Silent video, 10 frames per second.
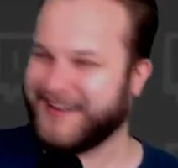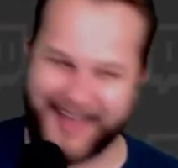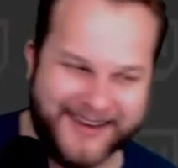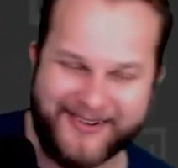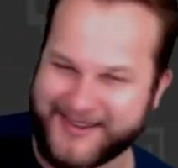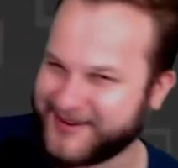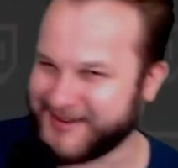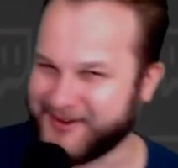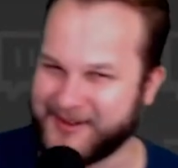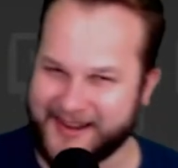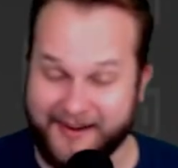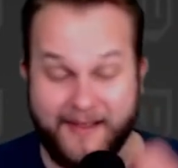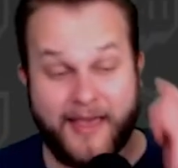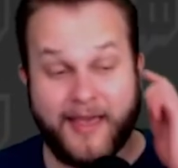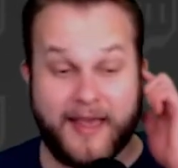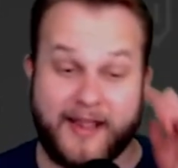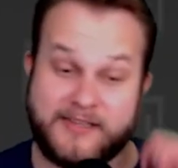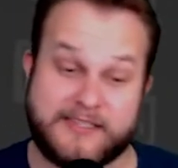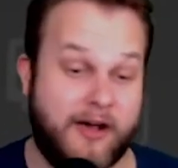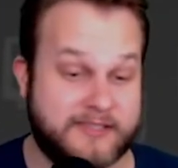I know what you're doing here. And
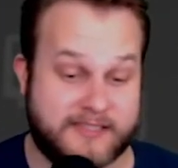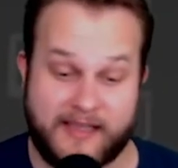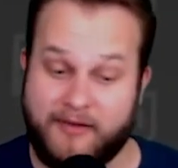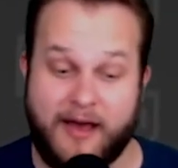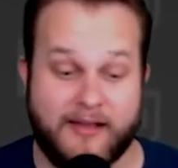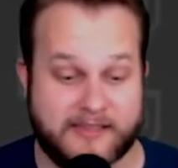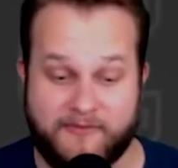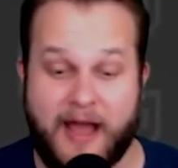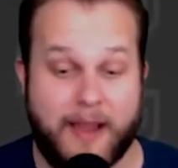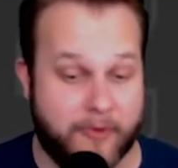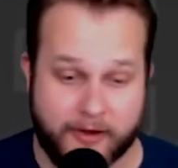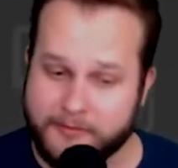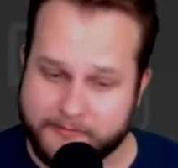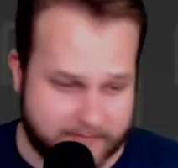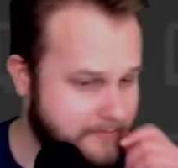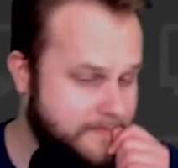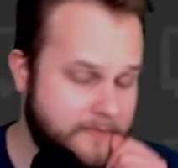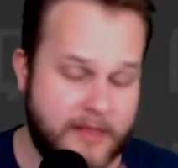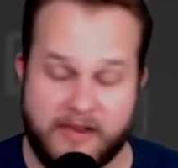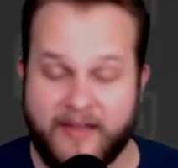so she's like, well, it's a vibrator.
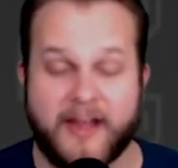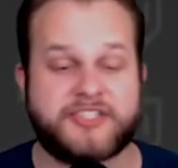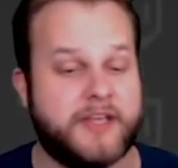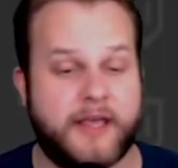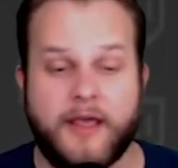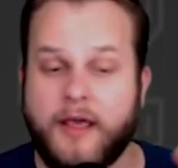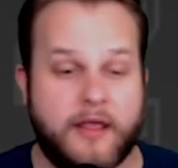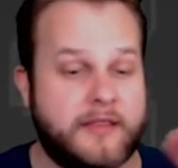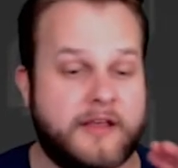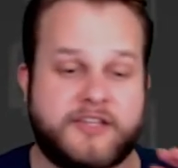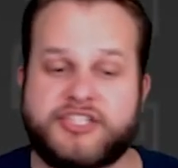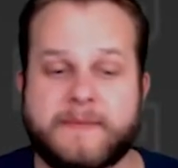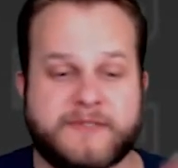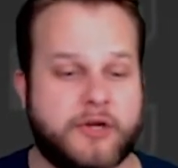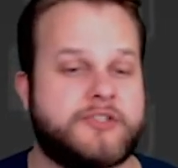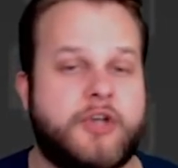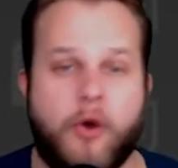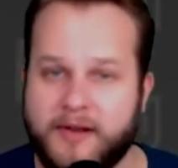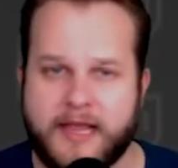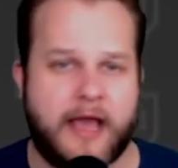But eventually, the ship starts
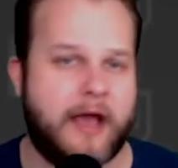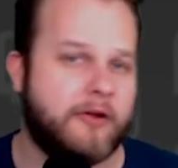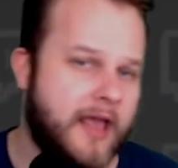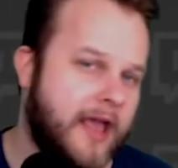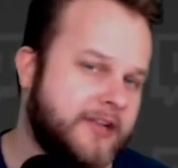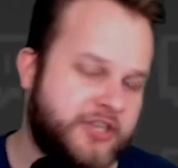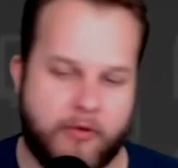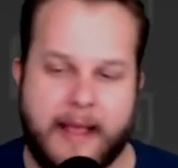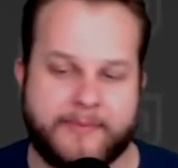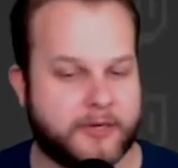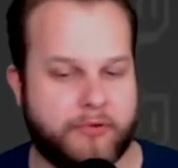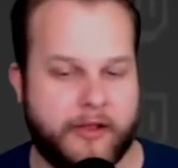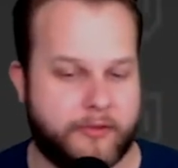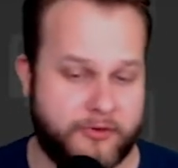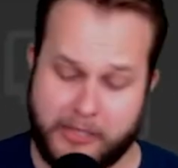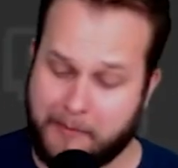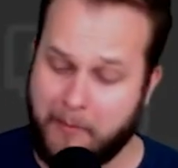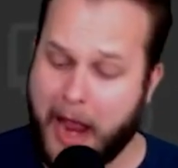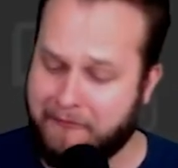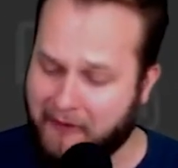going down, and she grabs her brother, who's like,
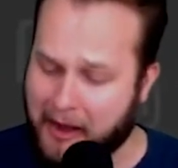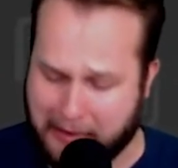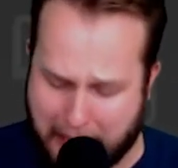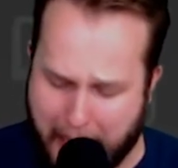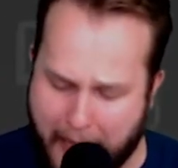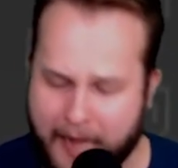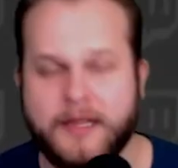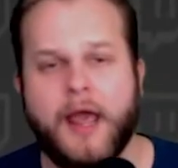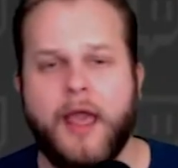my fucking hand.